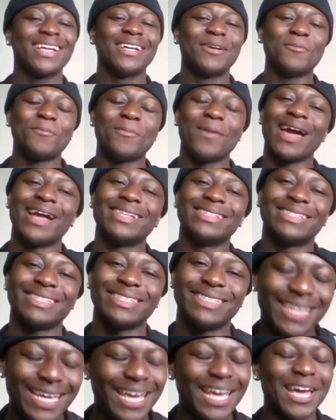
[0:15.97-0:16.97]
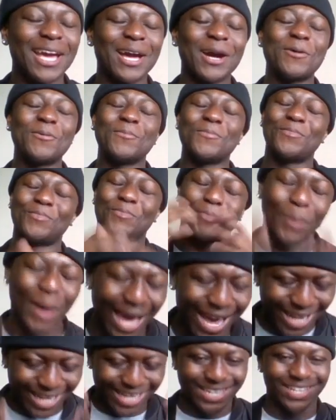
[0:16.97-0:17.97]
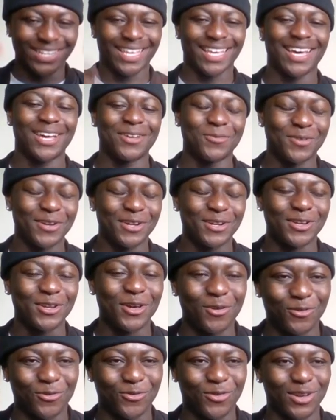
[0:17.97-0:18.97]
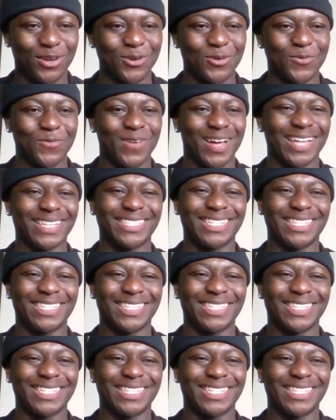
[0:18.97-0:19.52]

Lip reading: Man, today I'm back again with another video, man.